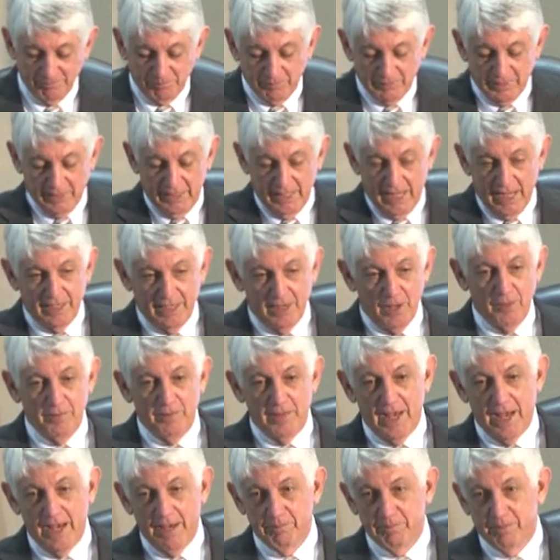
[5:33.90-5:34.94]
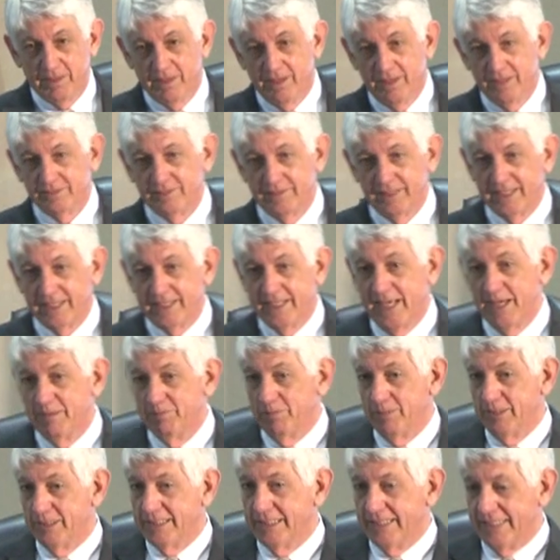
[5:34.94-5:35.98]
And I know that because I kept
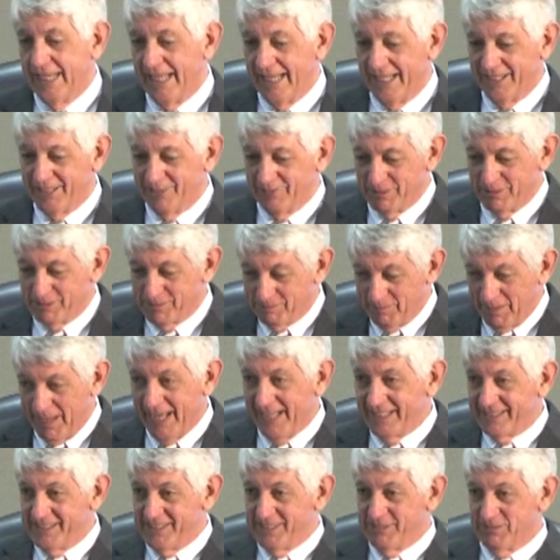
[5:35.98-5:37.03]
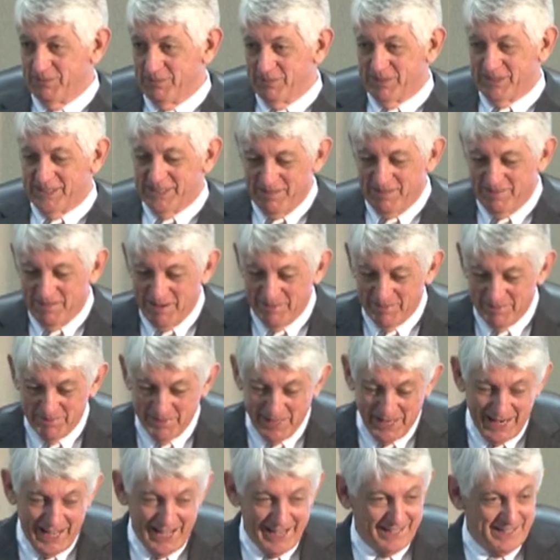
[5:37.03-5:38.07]
looking at the responses from some of them
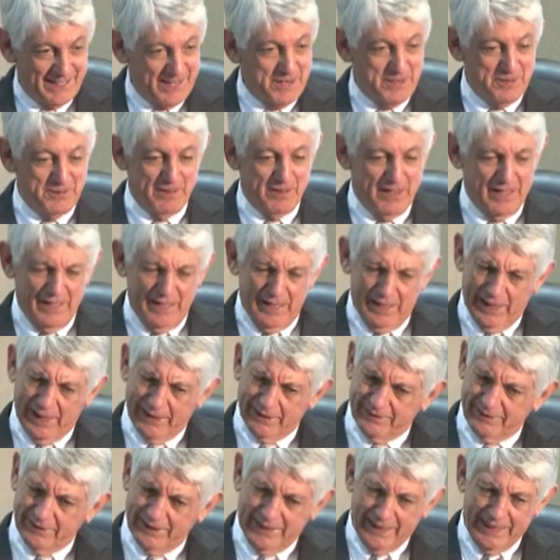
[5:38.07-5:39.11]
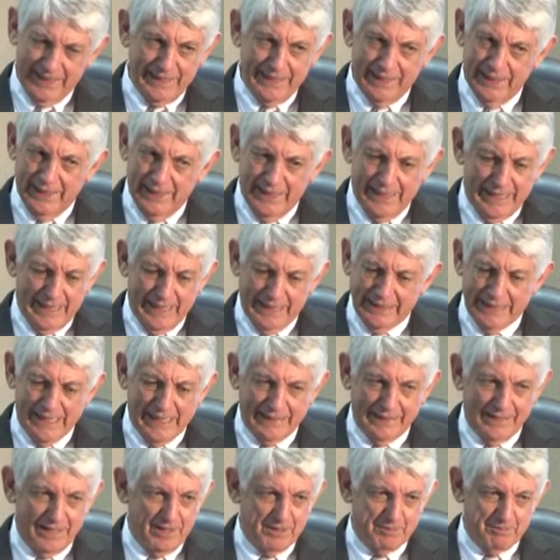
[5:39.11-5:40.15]
that I knew. I said, he
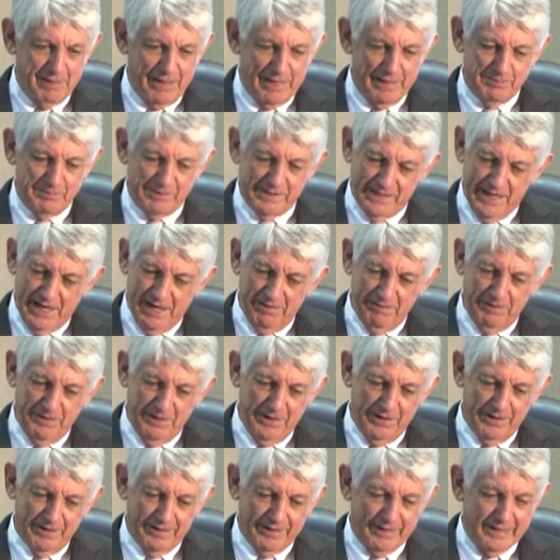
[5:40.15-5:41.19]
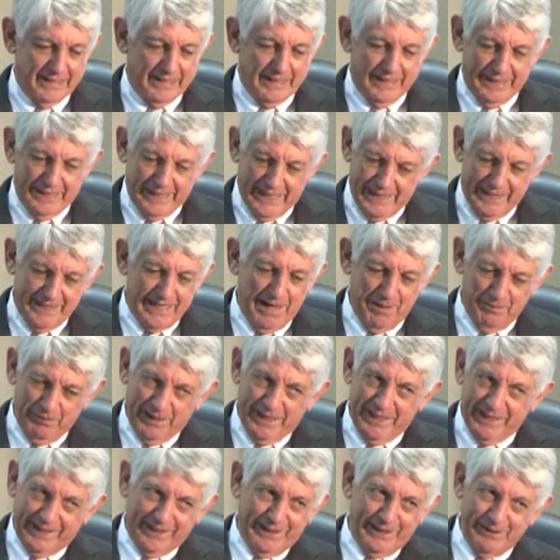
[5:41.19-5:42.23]
not talking about himself here. He not
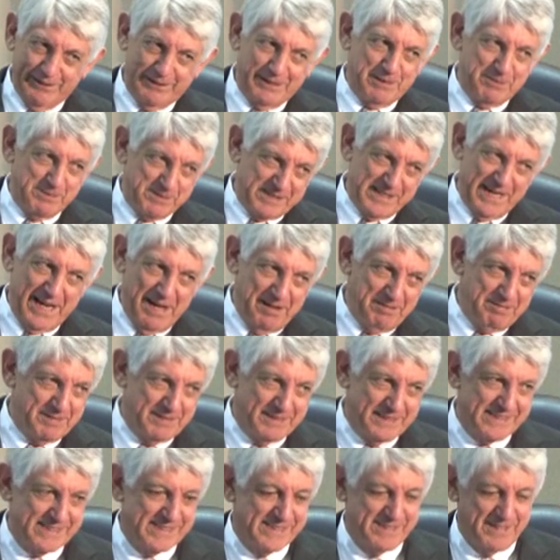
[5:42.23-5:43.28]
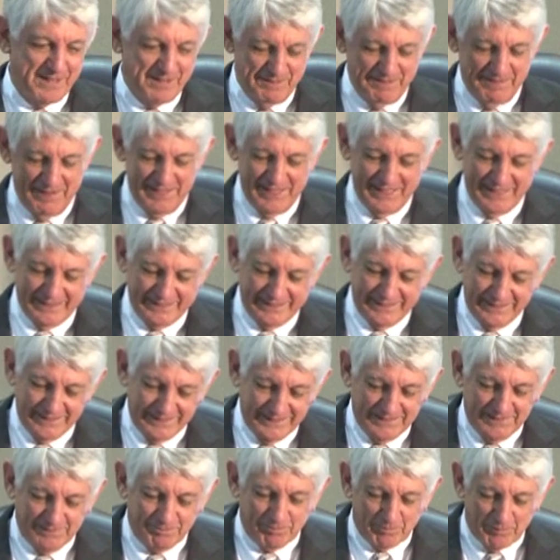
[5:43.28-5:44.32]
including himself in this survey,
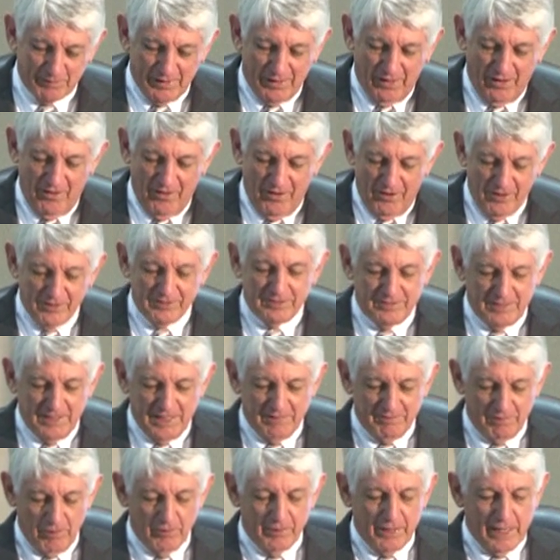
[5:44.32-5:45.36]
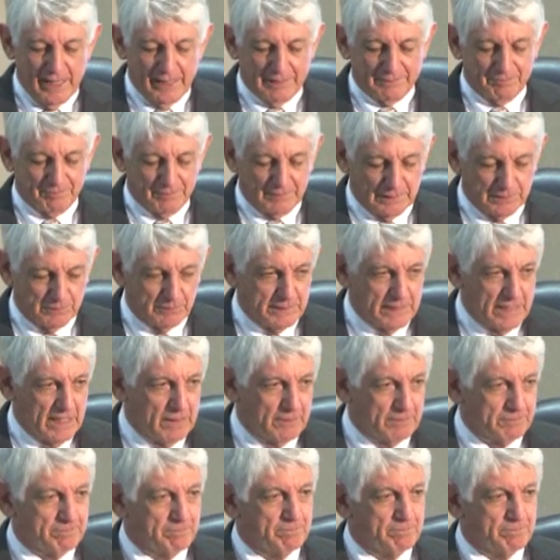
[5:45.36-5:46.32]
or herself. Okay, here we go.